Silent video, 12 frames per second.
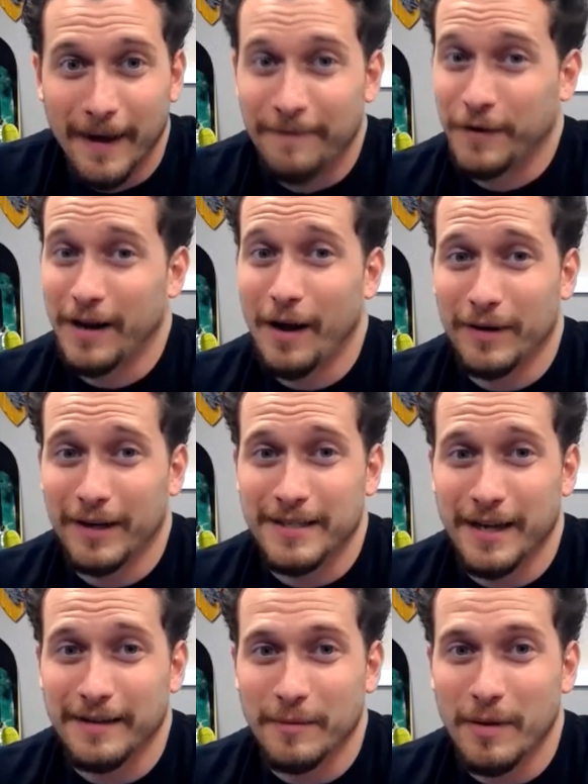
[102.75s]
I forgot what I
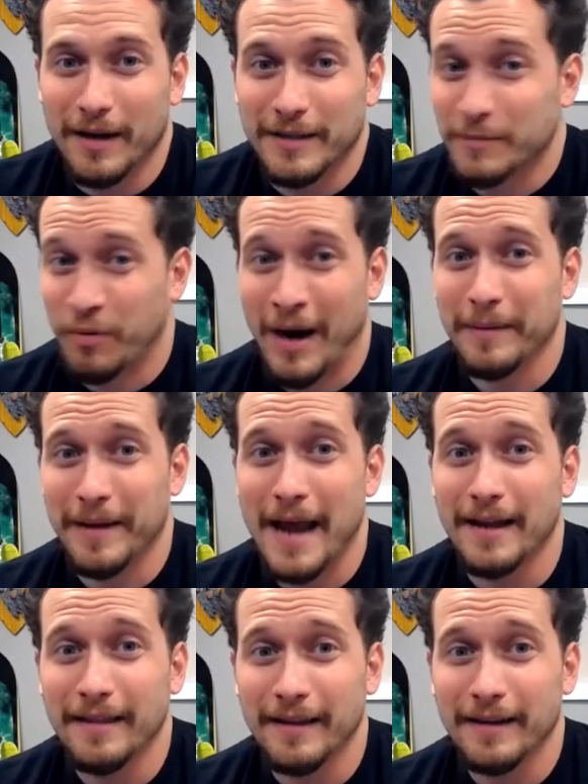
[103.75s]
said, to be honest. Probably
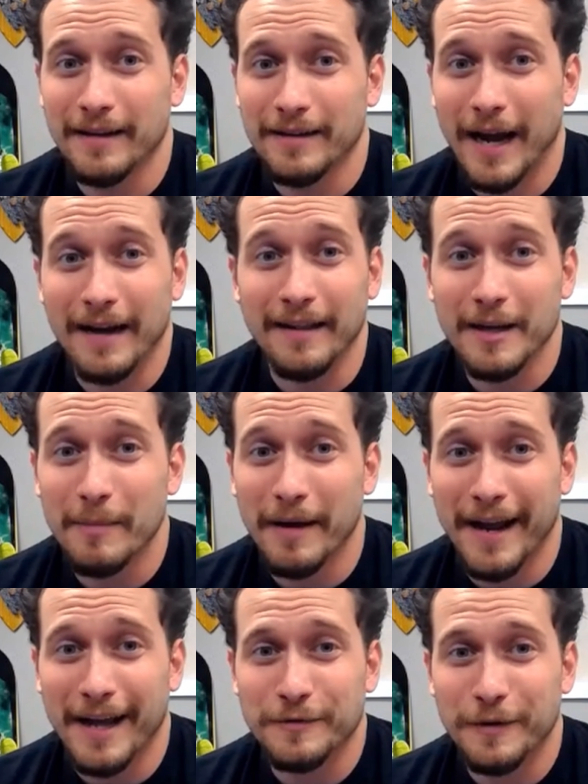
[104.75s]
anything about
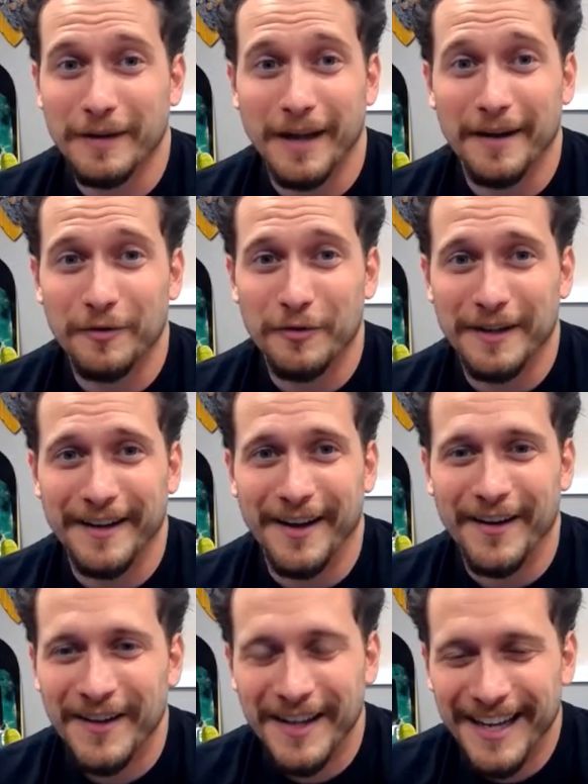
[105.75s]
asphalt. I don't really
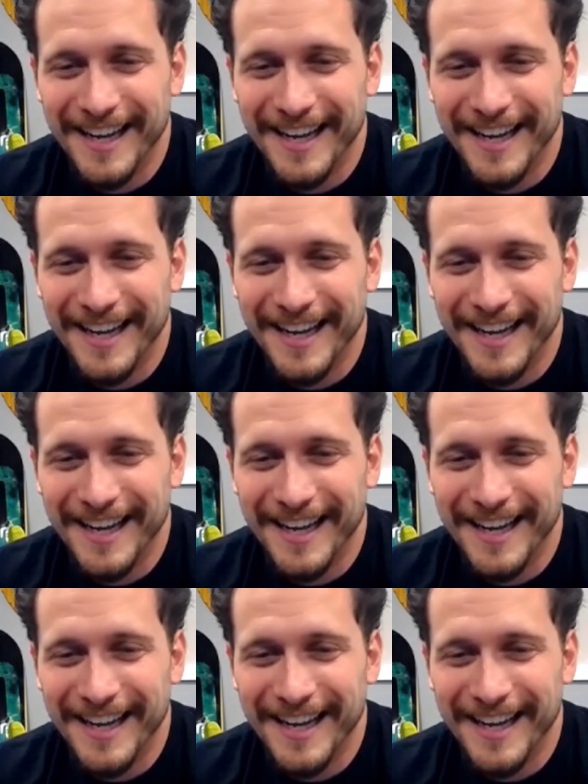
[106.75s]
know.